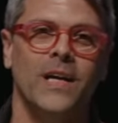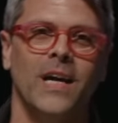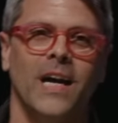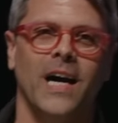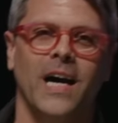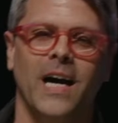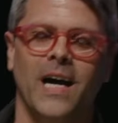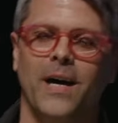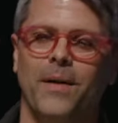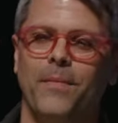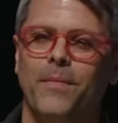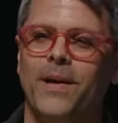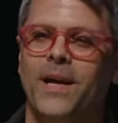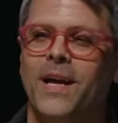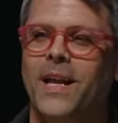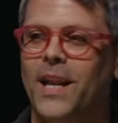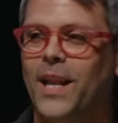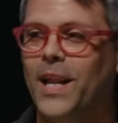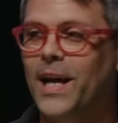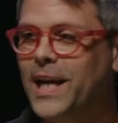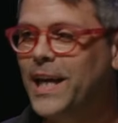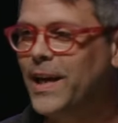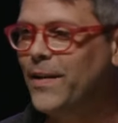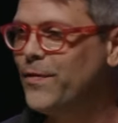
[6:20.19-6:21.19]
Um,
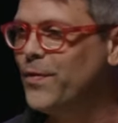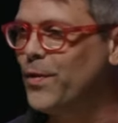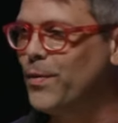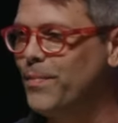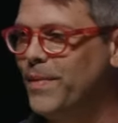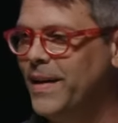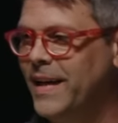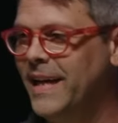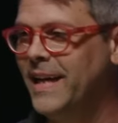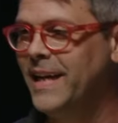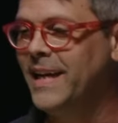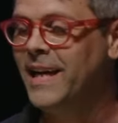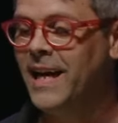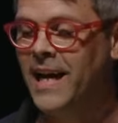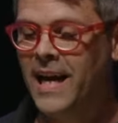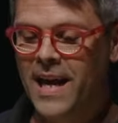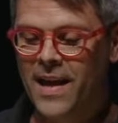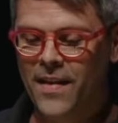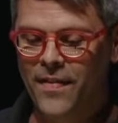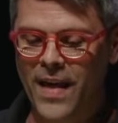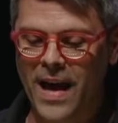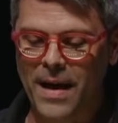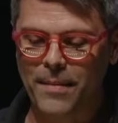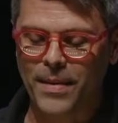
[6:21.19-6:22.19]
lucky for me,
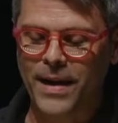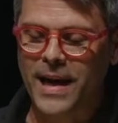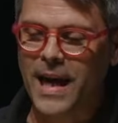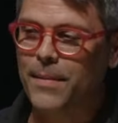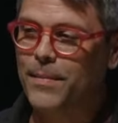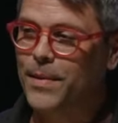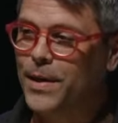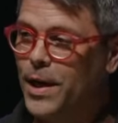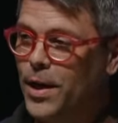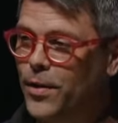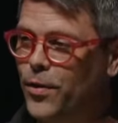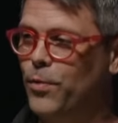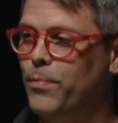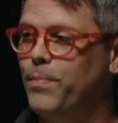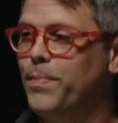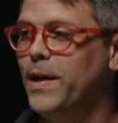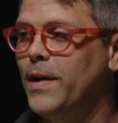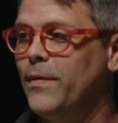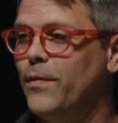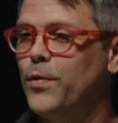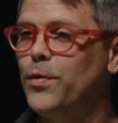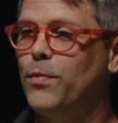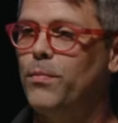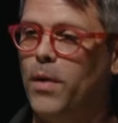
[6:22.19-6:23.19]
that became another
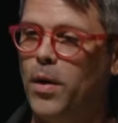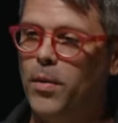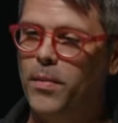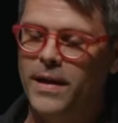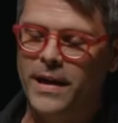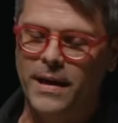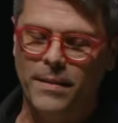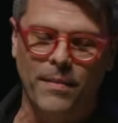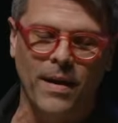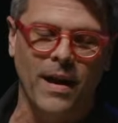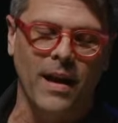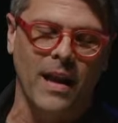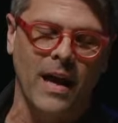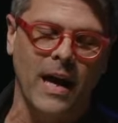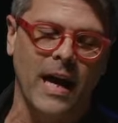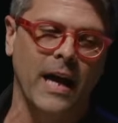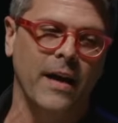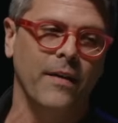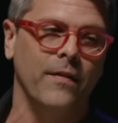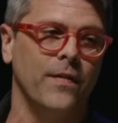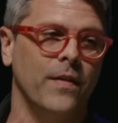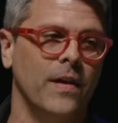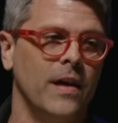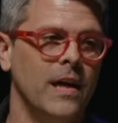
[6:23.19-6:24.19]
pivotal moment in my
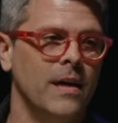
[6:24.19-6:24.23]
life